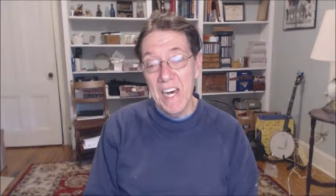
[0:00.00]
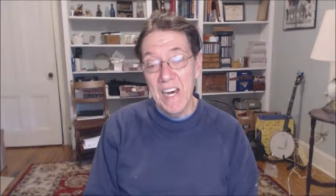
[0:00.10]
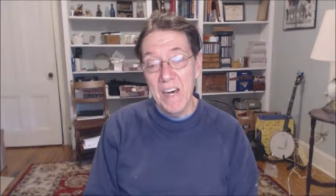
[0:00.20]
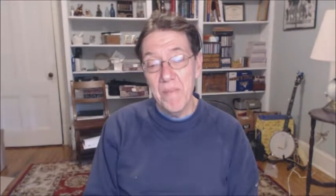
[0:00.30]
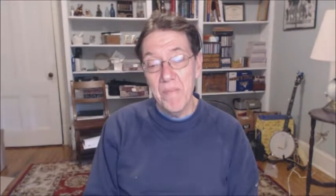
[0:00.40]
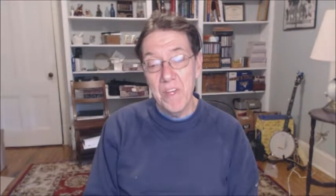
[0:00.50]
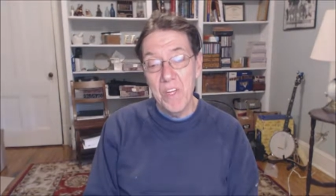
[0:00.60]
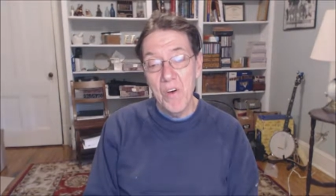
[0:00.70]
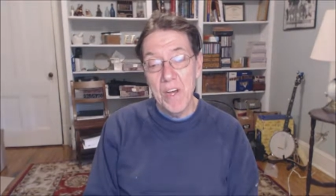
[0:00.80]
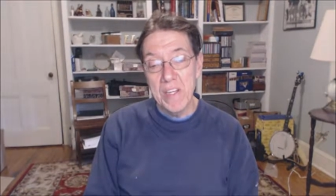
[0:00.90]
Um, you
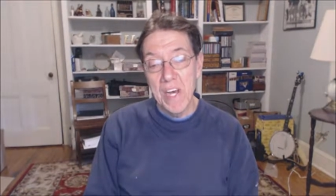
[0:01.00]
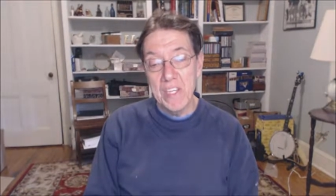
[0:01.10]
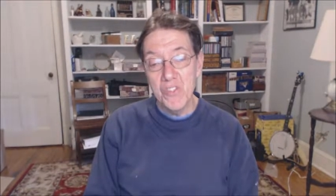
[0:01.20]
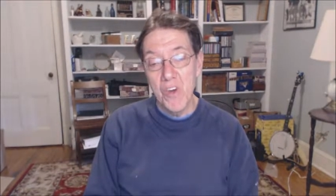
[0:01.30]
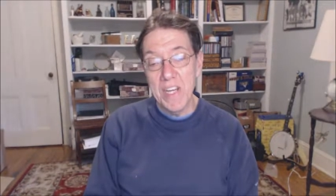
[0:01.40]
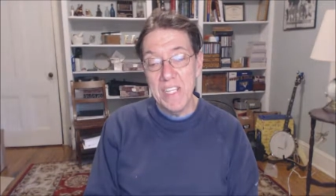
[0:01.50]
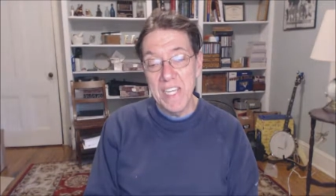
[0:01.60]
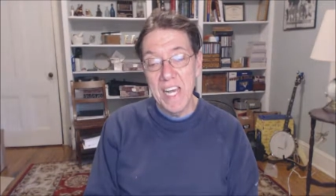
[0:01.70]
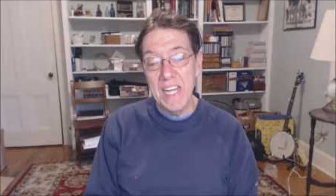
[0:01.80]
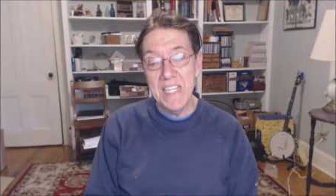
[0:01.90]
know, I, I try to
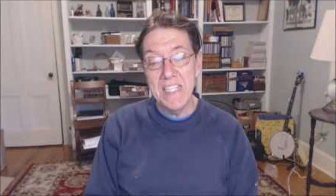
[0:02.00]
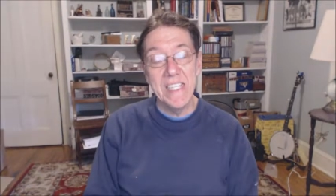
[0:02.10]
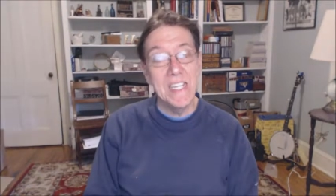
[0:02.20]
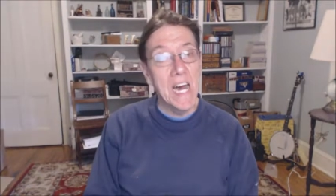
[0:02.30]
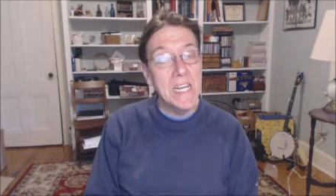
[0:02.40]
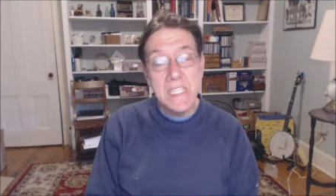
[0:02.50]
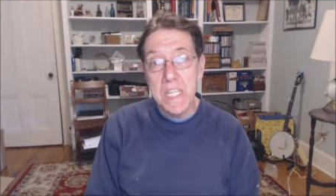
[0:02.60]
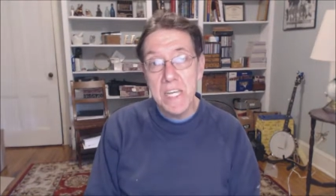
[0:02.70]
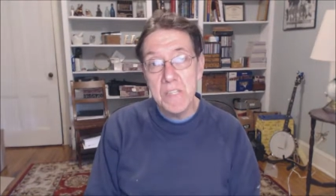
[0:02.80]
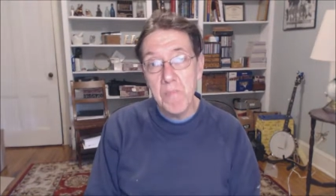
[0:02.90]
say it as
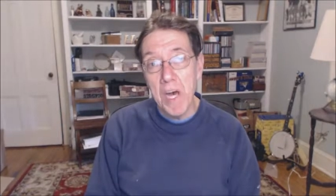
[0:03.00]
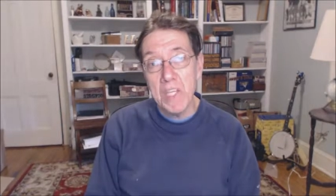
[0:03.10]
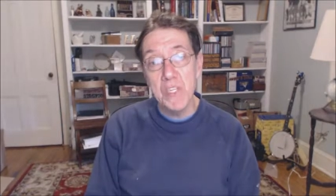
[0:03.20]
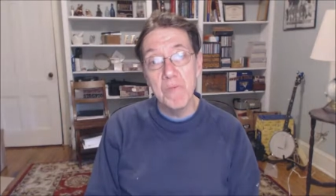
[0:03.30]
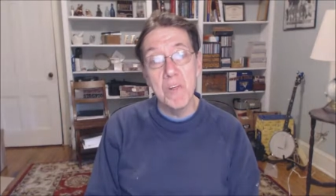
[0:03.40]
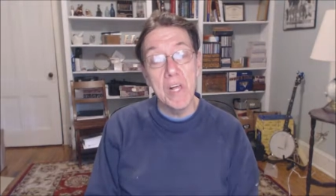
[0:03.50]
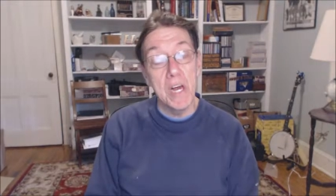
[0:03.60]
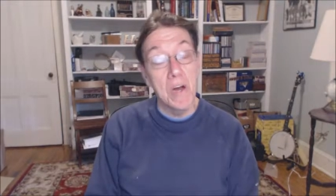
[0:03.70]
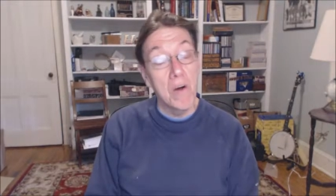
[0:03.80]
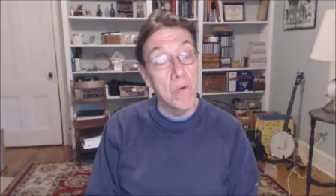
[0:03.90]
nicely as possible.
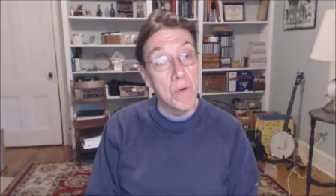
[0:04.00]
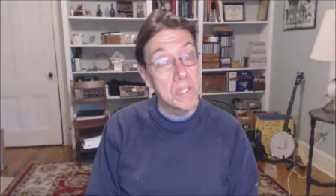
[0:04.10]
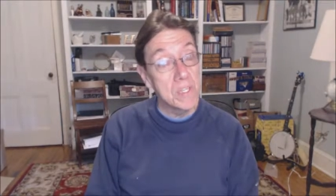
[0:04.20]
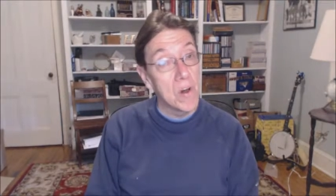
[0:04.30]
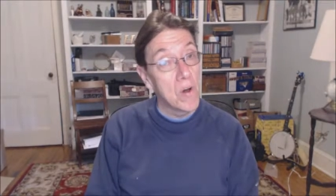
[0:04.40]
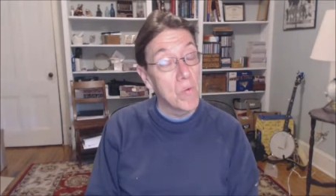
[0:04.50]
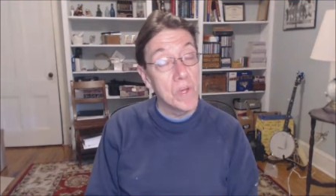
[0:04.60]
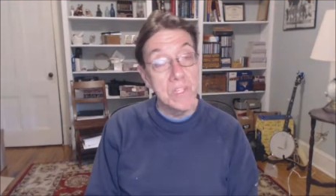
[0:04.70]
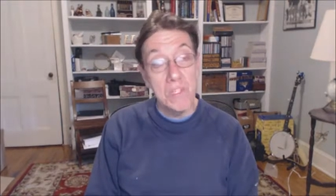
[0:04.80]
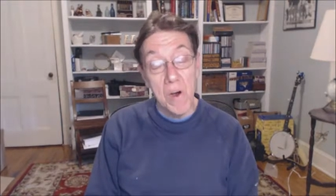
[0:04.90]
I always,
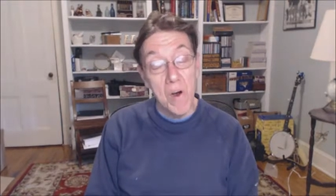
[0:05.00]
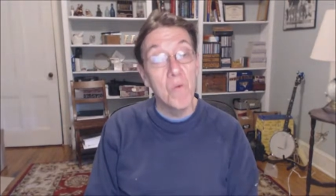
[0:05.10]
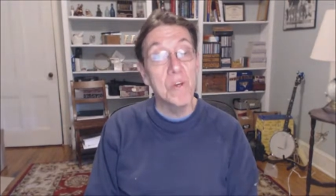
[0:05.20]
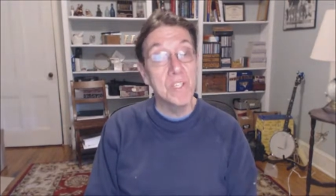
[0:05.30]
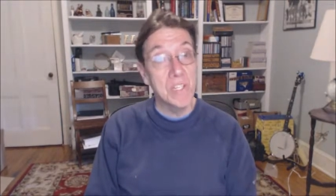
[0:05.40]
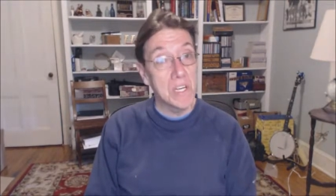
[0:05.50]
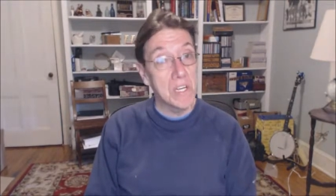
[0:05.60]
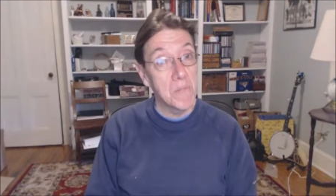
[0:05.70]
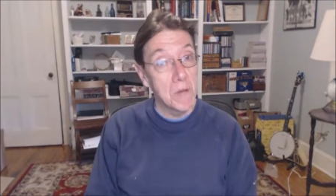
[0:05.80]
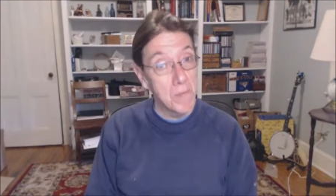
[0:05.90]
always, always
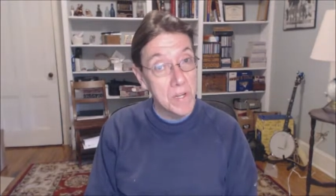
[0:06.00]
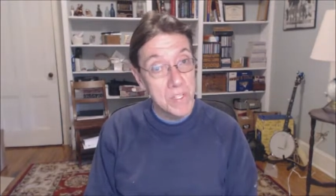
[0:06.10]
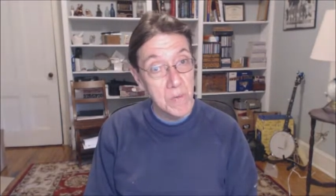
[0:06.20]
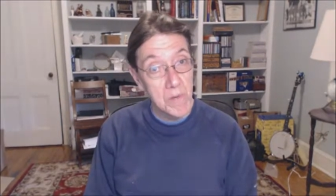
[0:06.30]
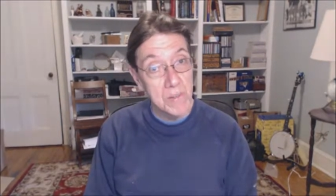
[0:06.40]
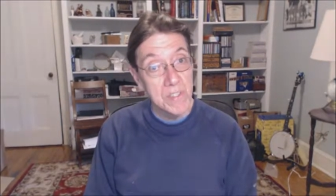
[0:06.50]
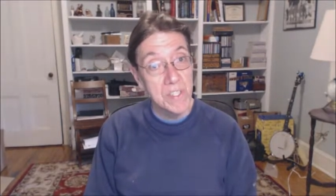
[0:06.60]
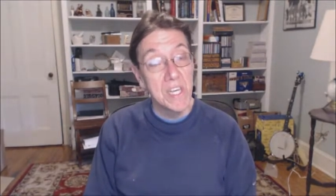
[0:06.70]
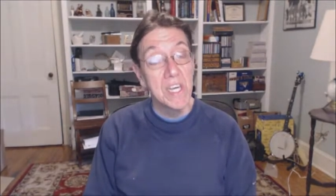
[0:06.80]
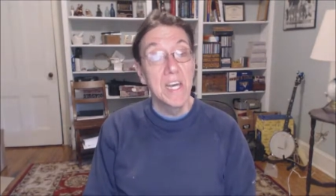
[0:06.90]
stick to my
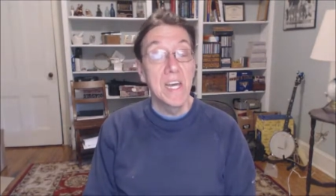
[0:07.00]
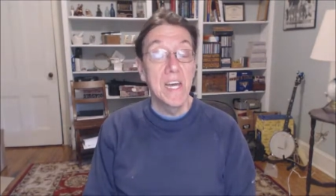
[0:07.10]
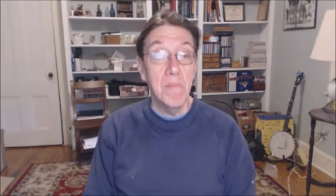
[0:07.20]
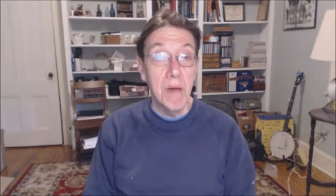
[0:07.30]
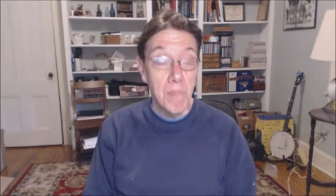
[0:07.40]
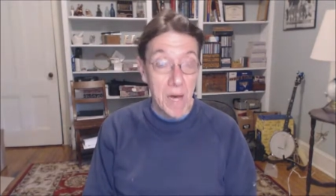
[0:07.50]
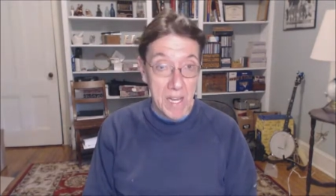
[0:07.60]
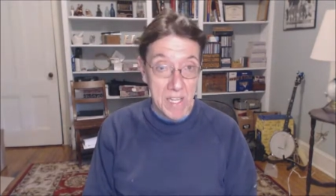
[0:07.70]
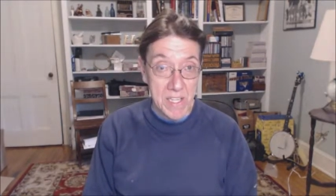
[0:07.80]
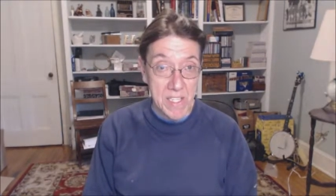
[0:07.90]
principles and my
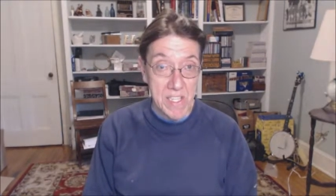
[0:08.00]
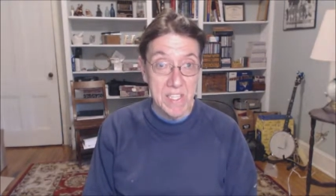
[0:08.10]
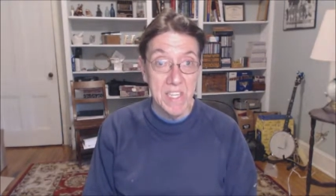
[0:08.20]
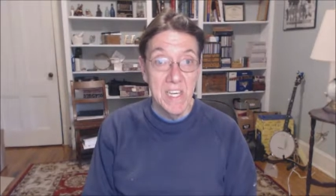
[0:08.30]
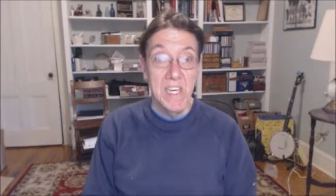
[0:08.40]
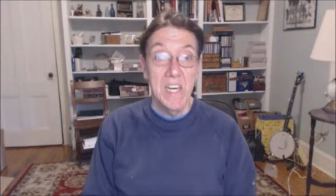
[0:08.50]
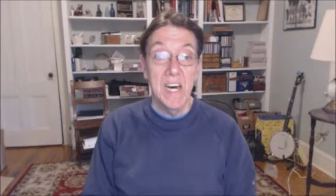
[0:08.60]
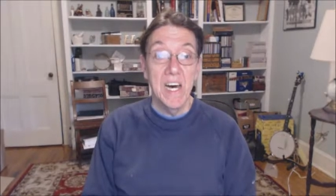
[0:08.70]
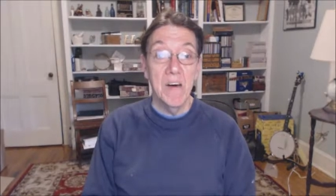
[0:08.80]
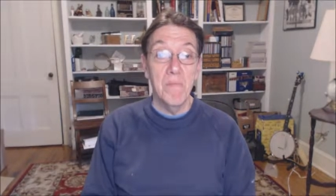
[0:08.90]
policies.
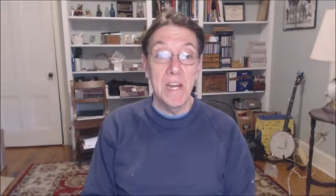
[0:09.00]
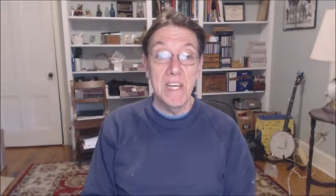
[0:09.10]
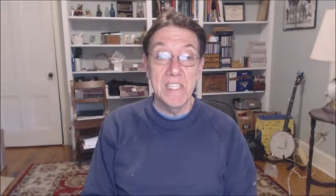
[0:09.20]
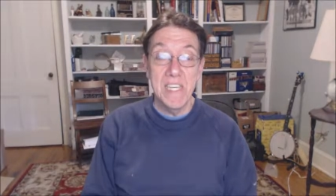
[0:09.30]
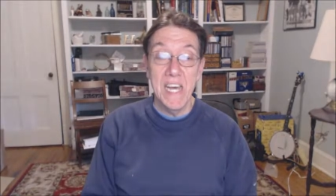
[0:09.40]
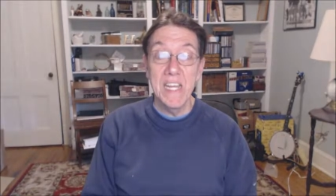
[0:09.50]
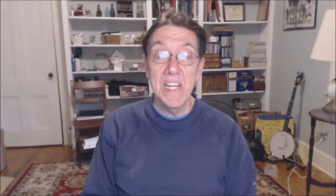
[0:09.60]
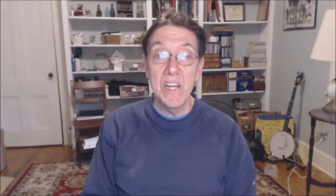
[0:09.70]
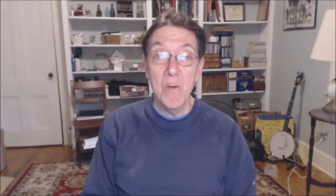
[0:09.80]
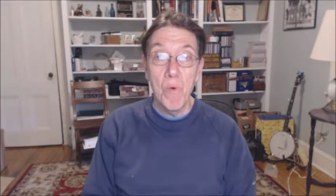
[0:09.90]
Uh, but I say it
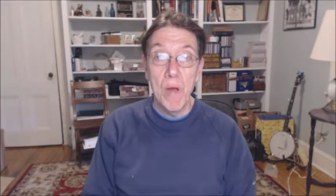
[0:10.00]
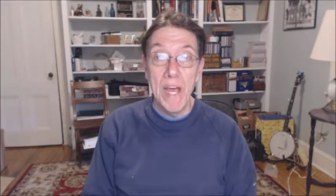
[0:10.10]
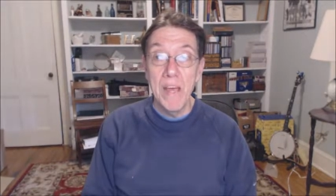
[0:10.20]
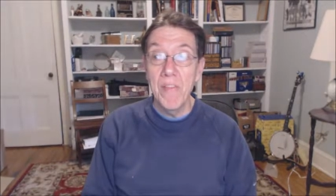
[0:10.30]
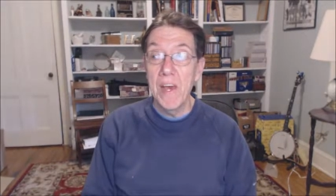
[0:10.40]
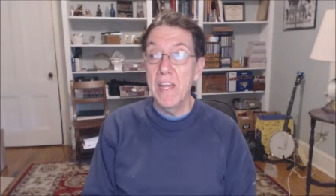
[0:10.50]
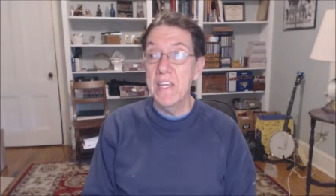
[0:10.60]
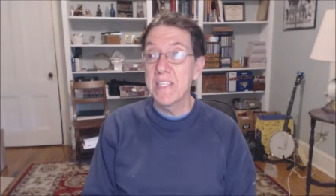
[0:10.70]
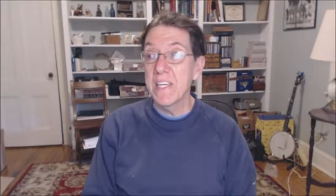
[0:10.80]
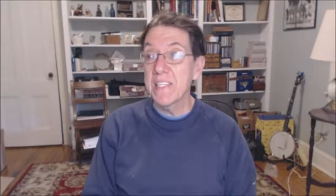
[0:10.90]
in a way that
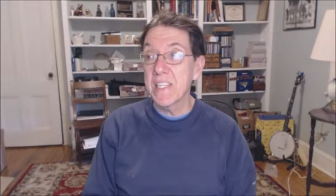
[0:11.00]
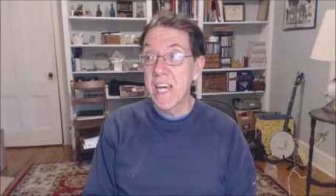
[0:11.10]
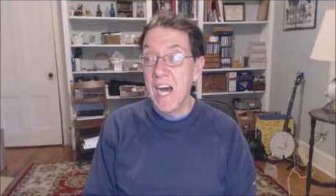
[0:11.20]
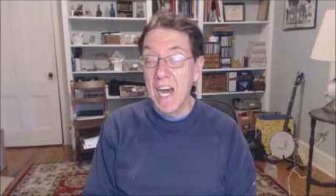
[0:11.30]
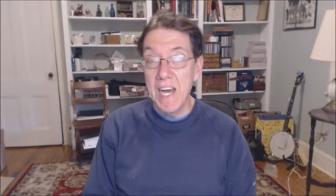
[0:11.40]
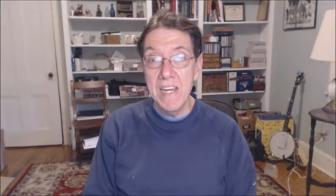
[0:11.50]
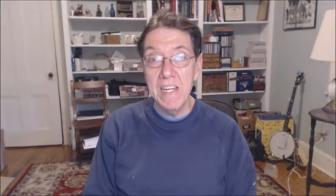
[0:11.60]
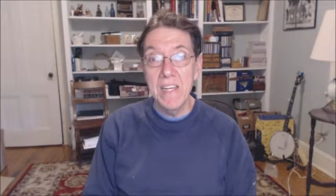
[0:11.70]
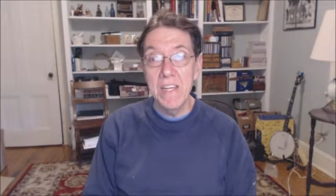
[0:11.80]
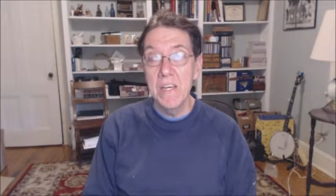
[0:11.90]
is as
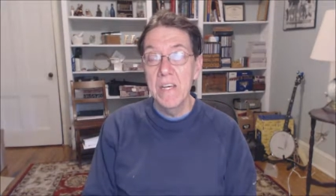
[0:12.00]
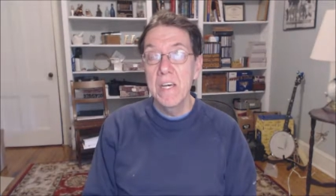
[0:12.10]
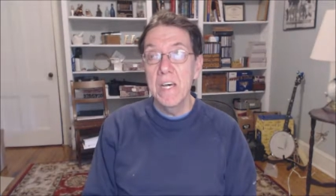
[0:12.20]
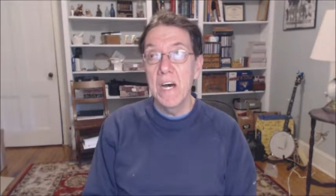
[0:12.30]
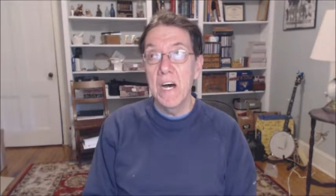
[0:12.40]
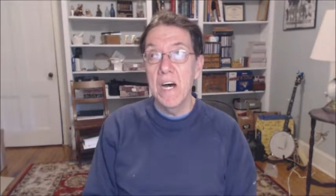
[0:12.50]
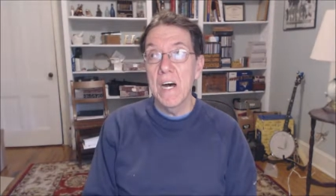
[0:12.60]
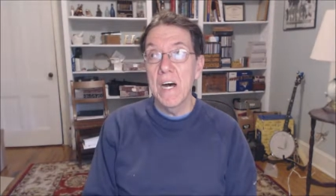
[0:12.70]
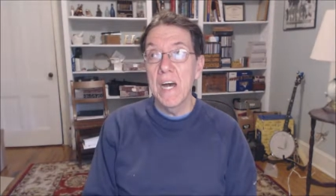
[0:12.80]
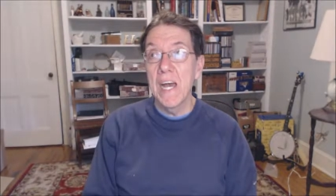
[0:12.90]
kind
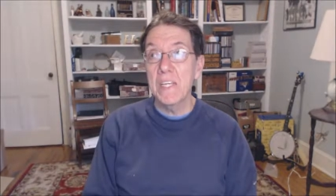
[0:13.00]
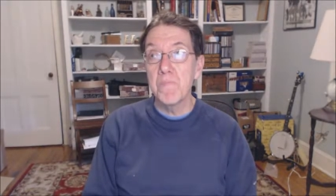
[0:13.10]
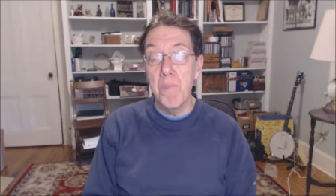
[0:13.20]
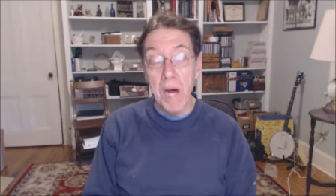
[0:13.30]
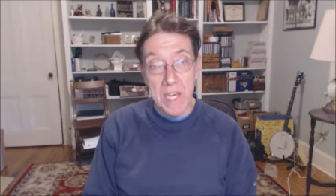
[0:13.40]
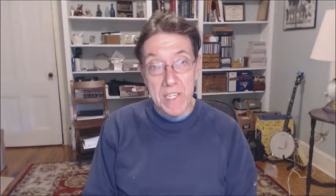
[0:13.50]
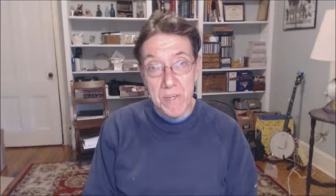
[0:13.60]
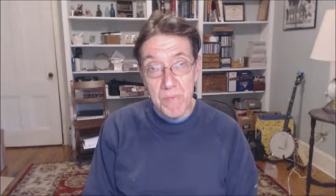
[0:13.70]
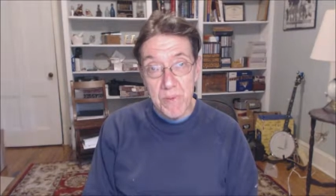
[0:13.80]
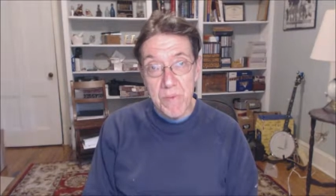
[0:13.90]
uh, as
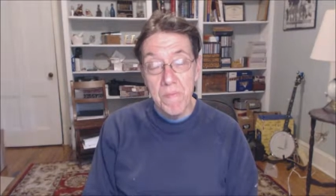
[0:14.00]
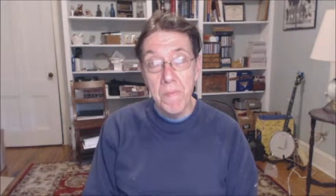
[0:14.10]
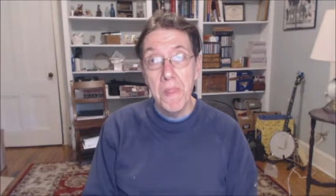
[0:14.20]
possible